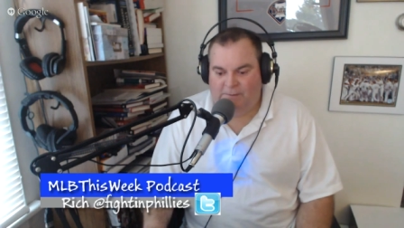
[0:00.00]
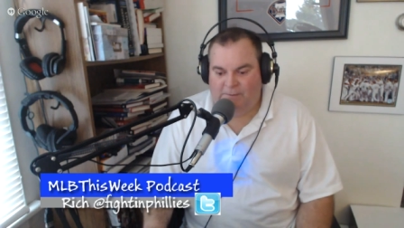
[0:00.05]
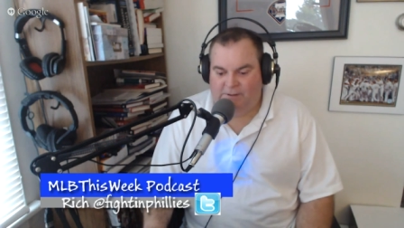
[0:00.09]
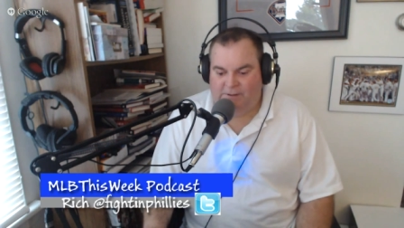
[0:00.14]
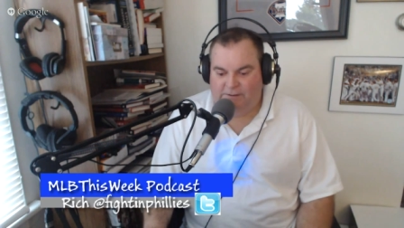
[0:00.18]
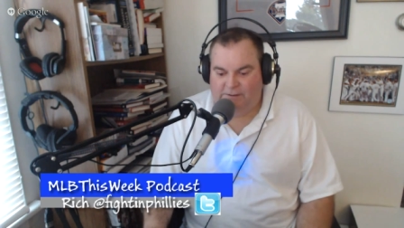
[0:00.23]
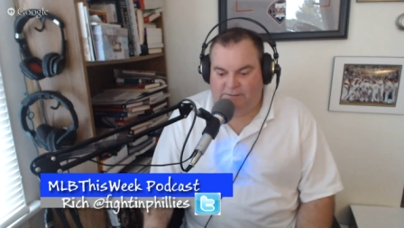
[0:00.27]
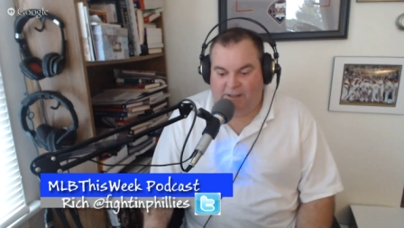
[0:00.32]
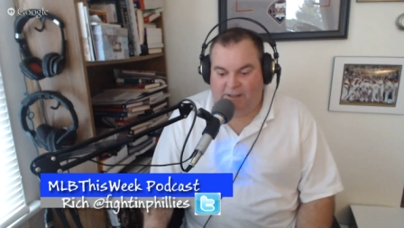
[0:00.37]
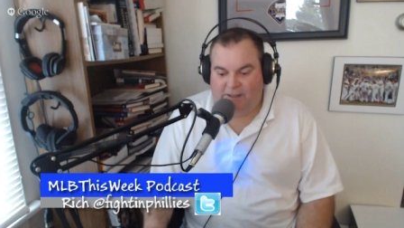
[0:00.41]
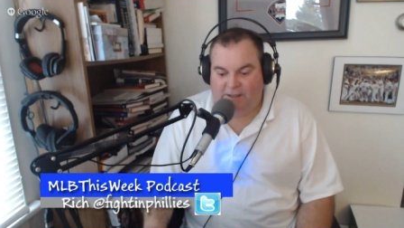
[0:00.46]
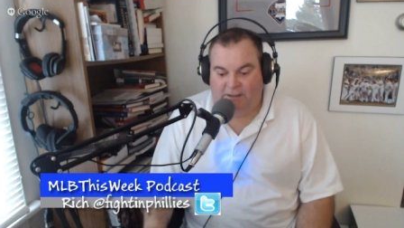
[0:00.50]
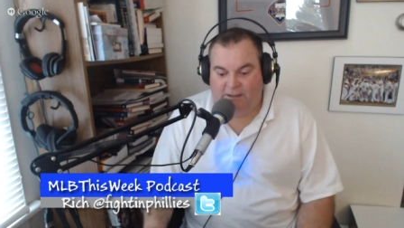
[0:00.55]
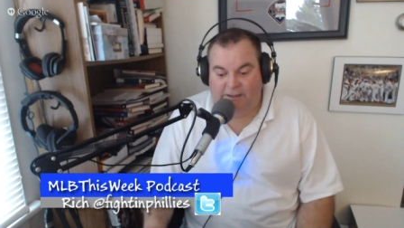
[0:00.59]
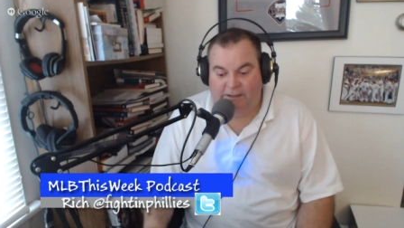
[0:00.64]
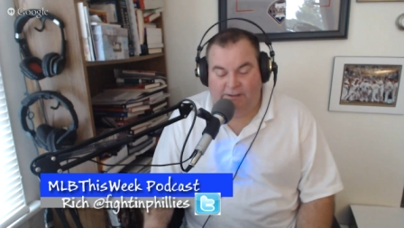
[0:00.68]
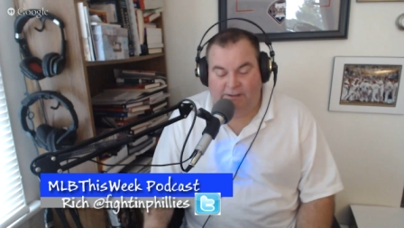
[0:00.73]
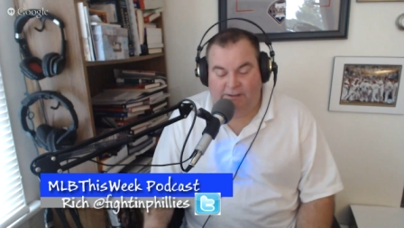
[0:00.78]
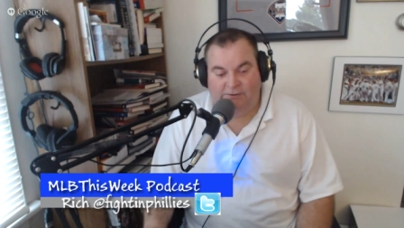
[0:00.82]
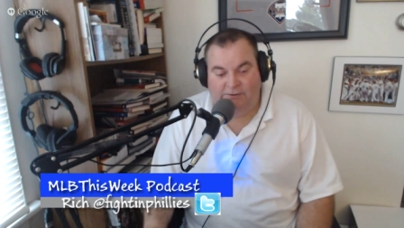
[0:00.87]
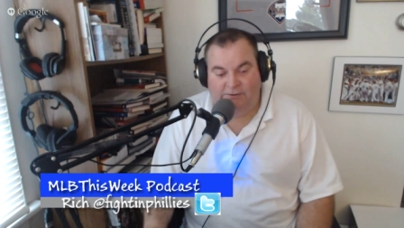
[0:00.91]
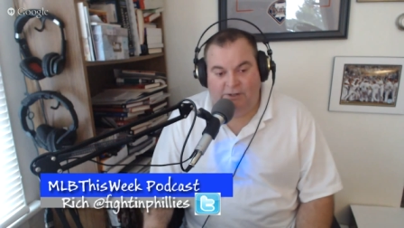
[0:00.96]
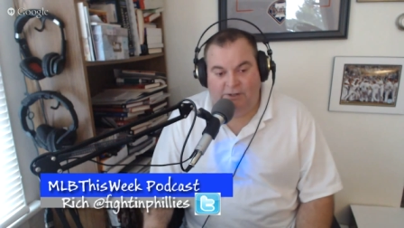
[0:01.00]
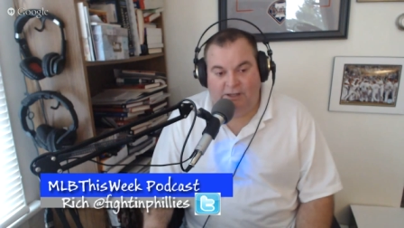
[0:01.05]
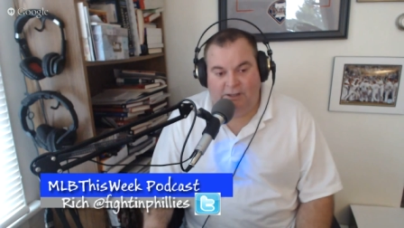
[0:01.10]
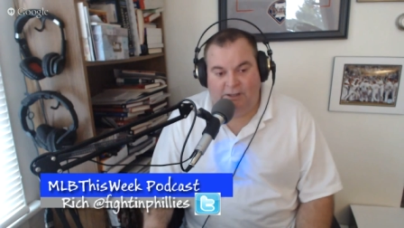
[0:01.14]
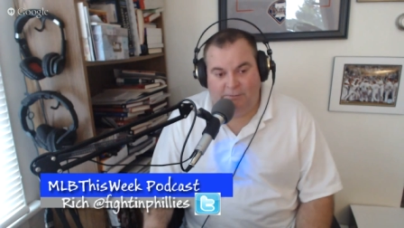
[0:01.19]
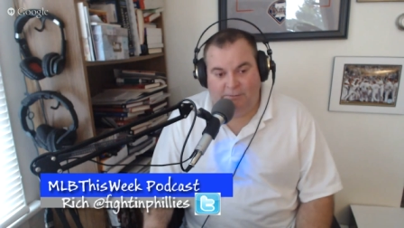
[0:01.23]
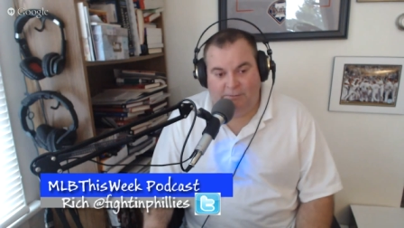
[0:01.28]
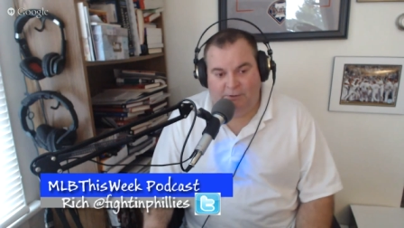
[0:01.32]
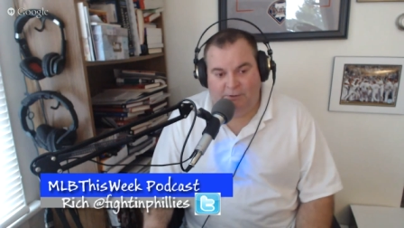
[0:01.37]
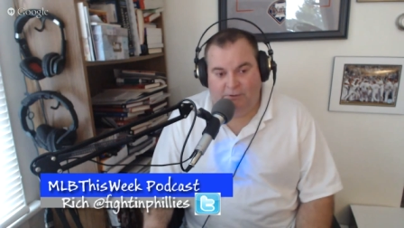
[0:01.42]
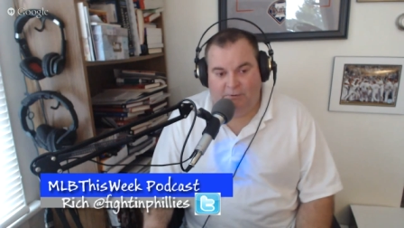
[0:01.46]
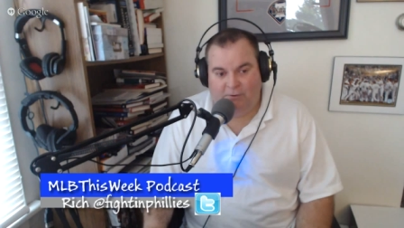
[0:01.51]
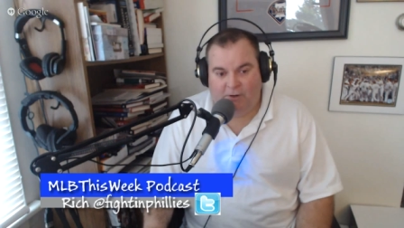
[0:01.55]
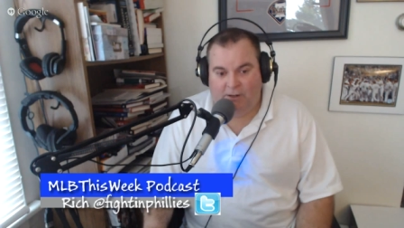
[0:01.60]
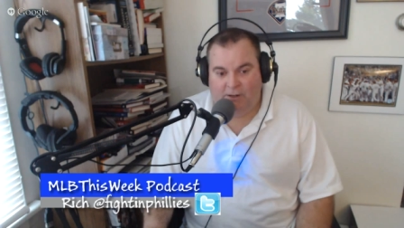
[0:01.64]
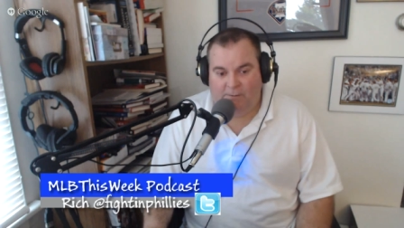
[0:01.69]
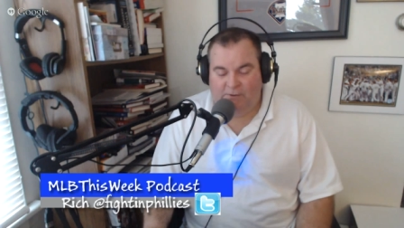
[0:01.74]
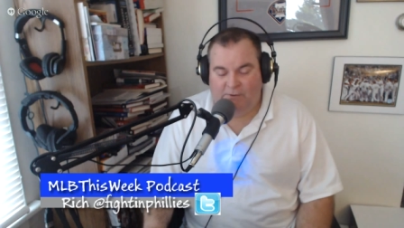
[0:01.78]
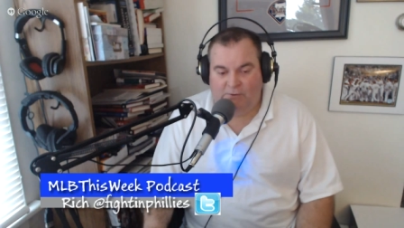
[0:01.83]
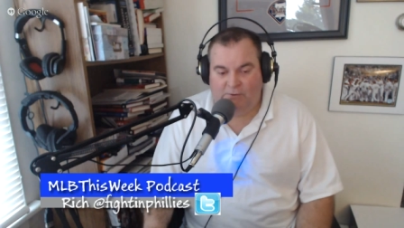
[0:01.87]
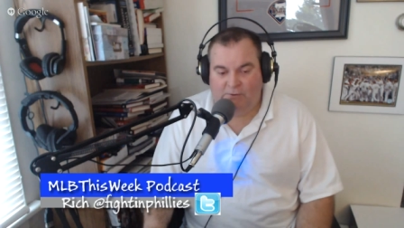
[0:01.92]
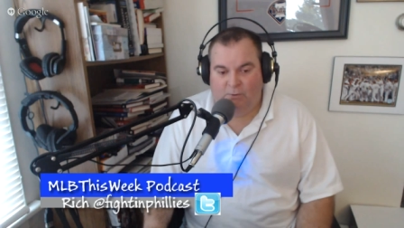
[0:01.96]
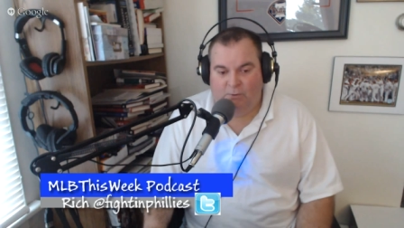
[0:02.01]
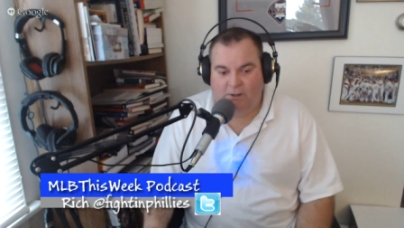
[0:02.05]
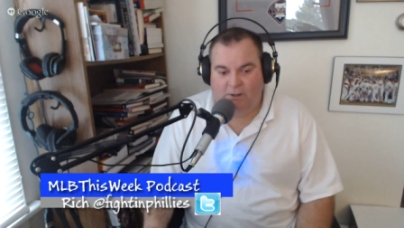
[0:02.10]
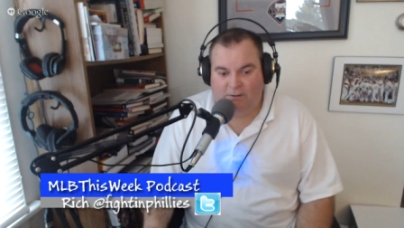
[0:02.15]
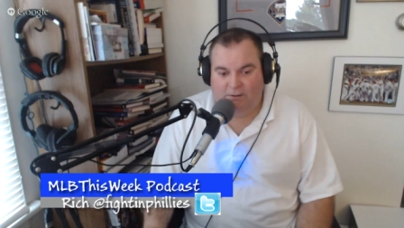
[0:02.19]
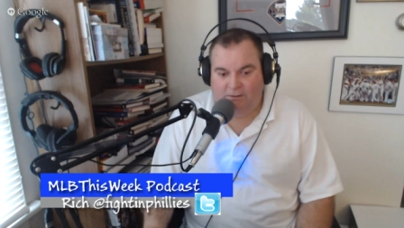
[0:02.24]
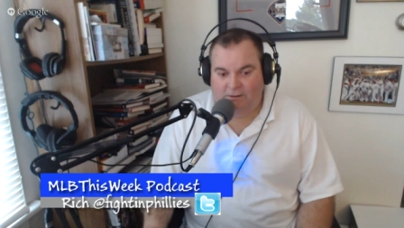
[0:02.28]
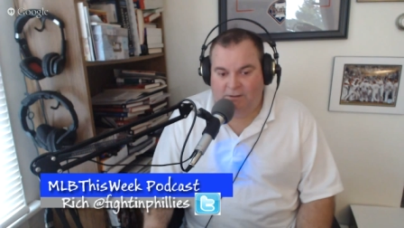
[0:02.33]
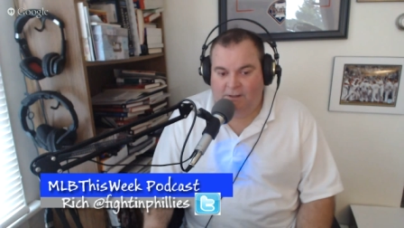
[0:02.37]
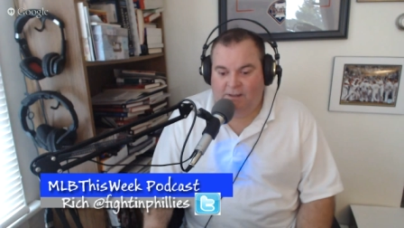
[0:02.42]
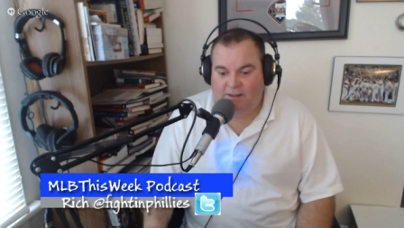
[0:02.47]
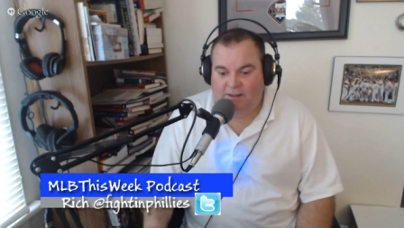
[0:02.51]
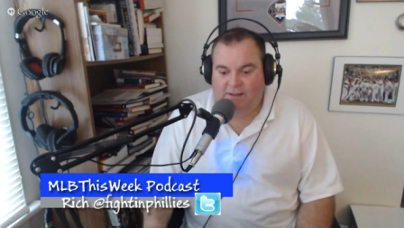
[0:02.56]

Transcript: I like Jacob deGrom as well.